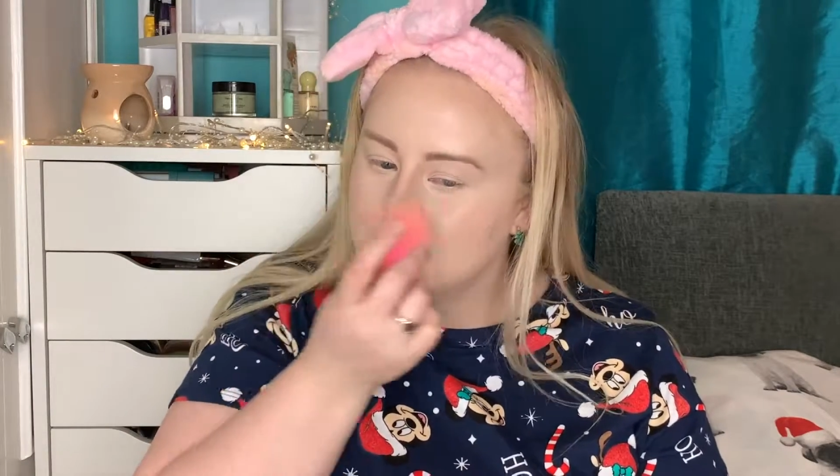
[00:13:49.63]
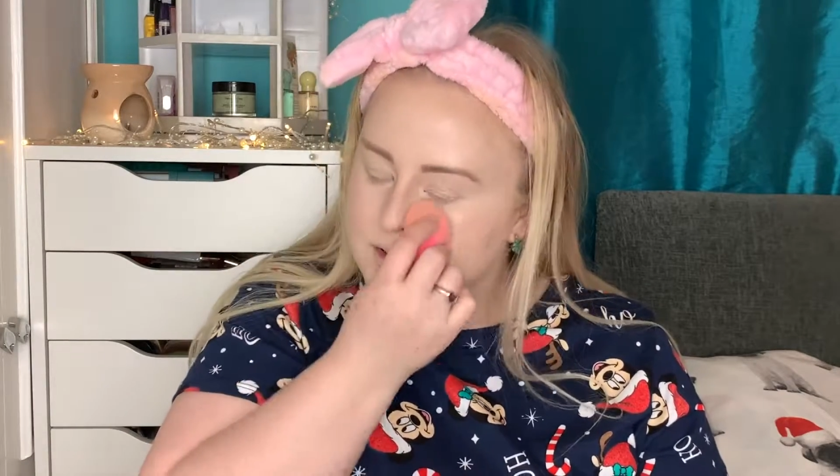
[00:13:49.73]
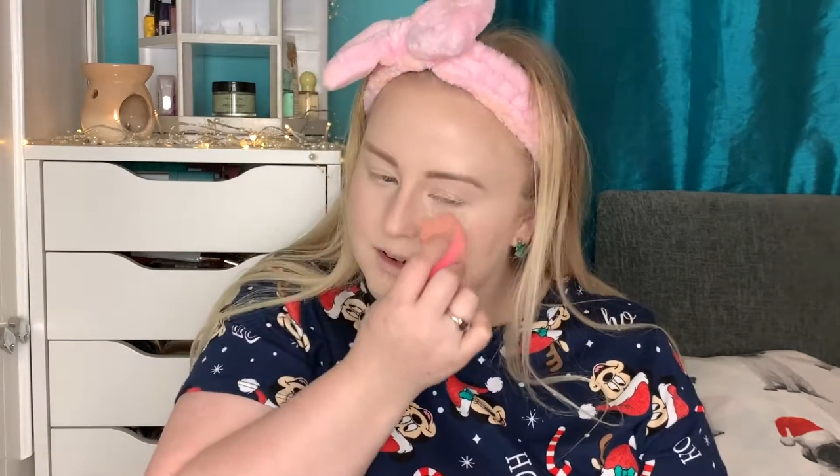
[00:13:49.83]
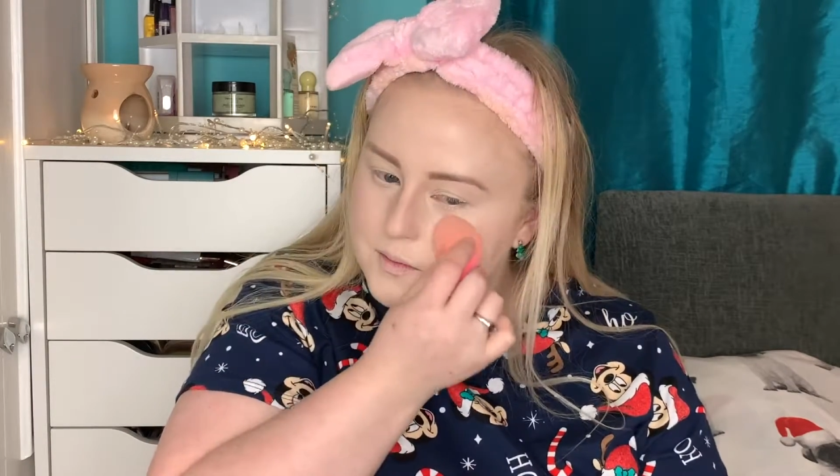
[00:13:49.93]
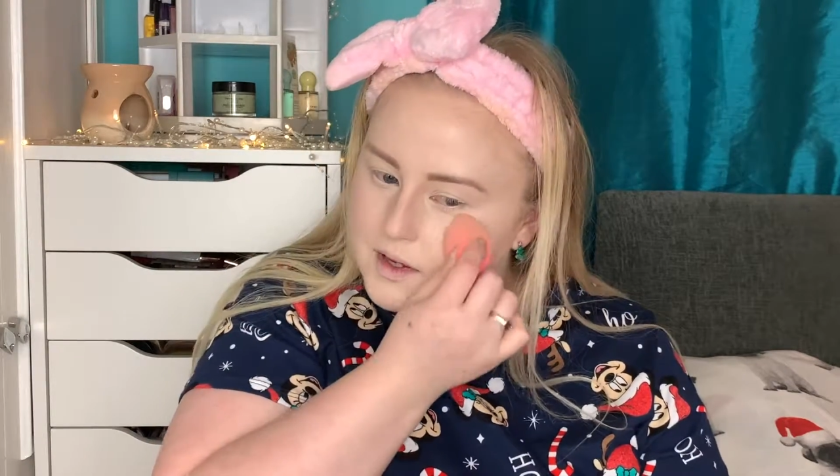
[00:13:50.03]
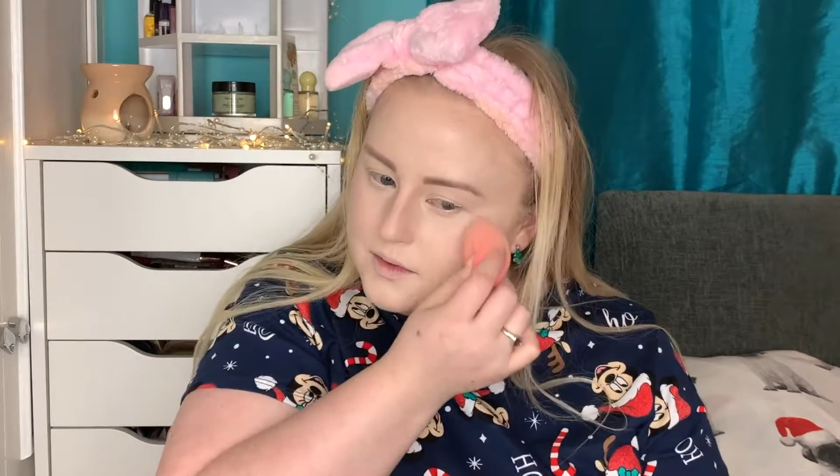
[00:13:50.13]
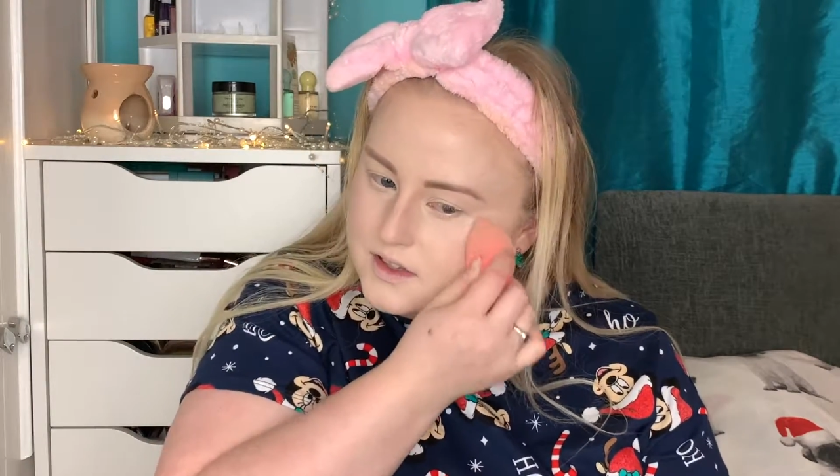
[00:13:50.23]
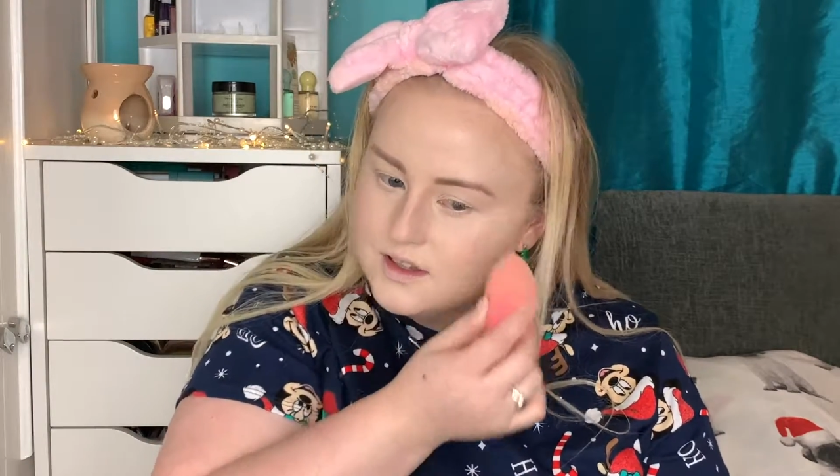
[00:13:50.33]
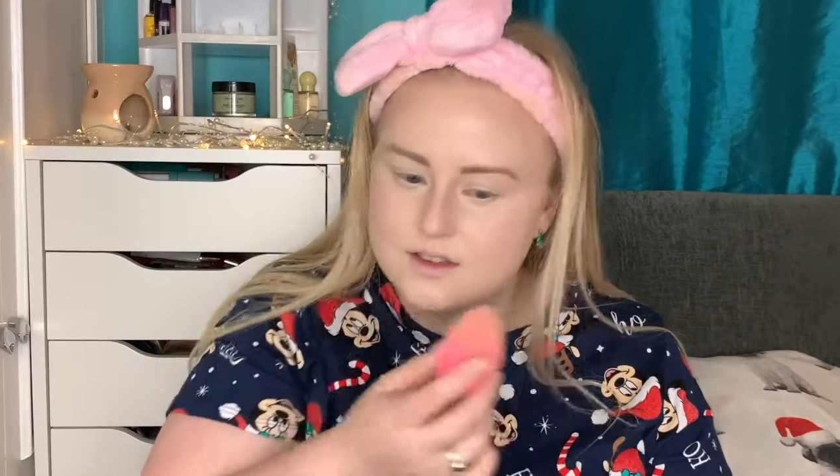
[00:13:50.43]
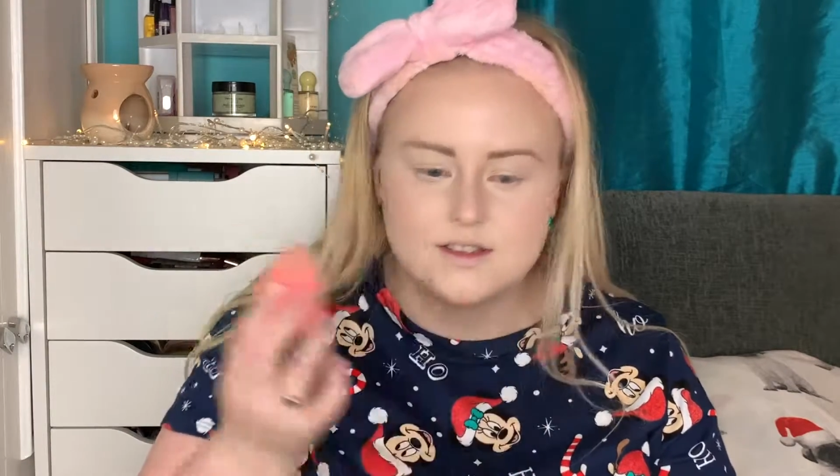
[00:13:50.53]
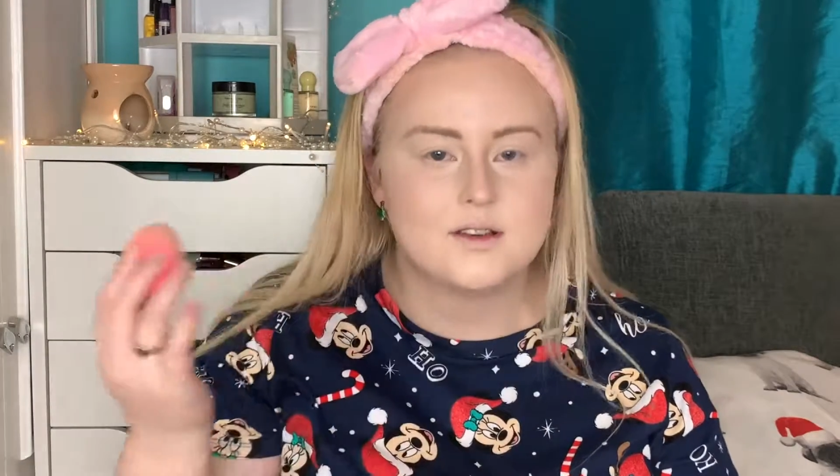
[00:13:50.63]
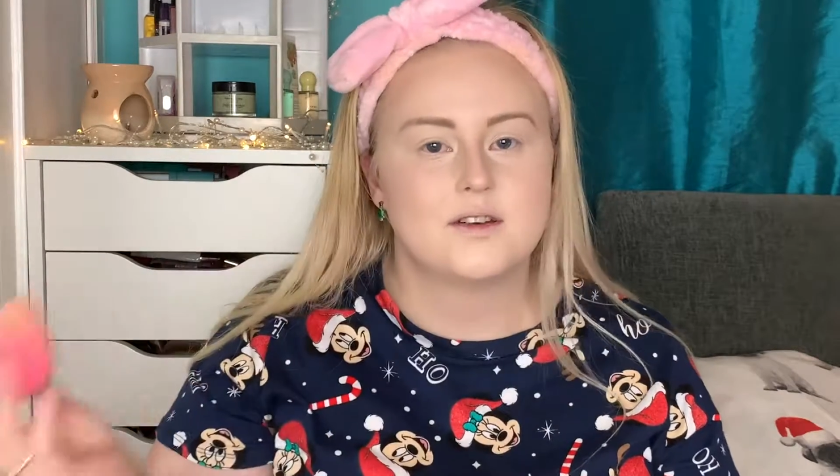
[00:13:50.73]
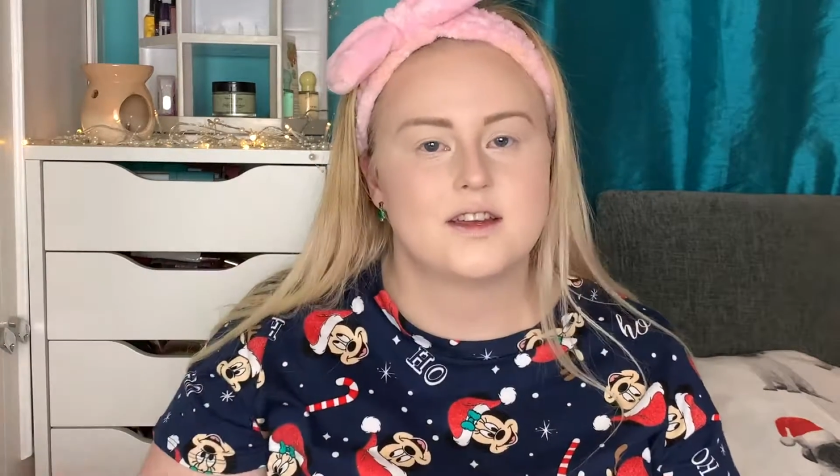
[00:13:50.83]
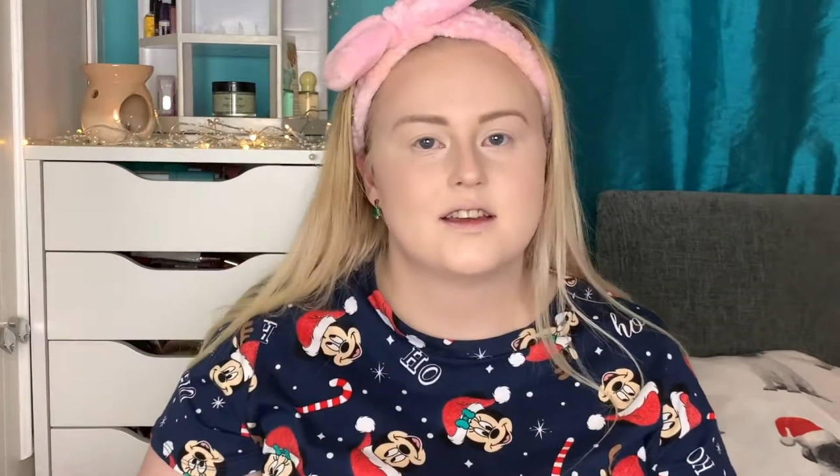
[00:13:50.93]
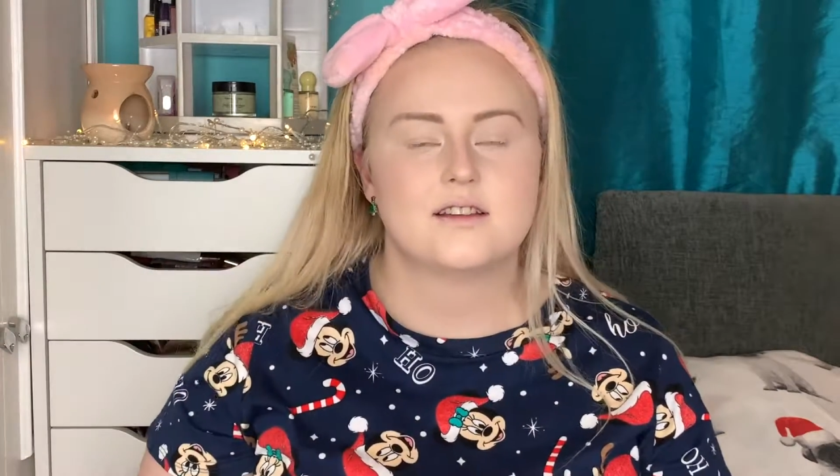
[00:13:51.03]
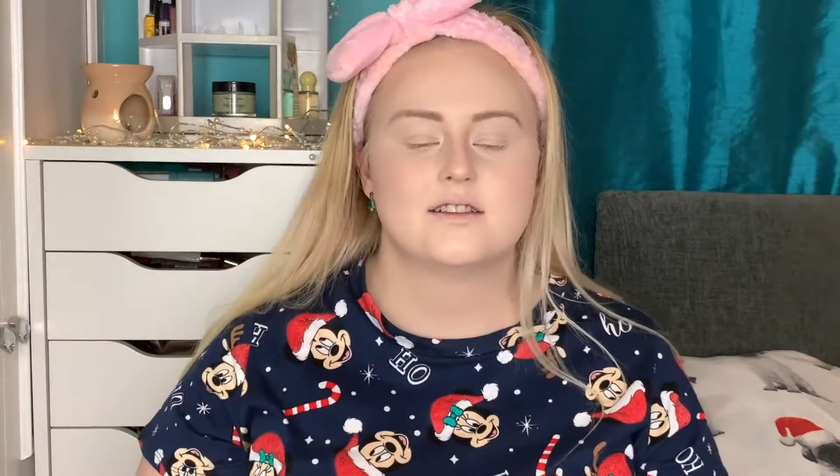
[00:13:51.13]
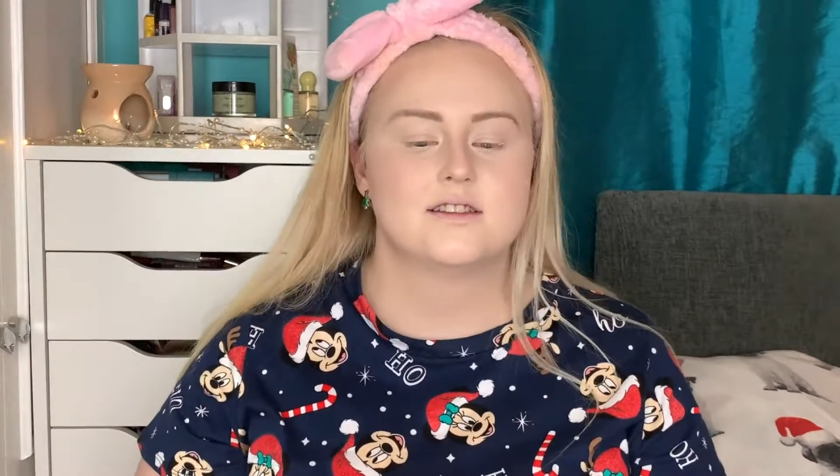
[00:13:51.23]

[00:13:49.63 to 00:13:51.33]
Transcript: whether I'd be able to use it when I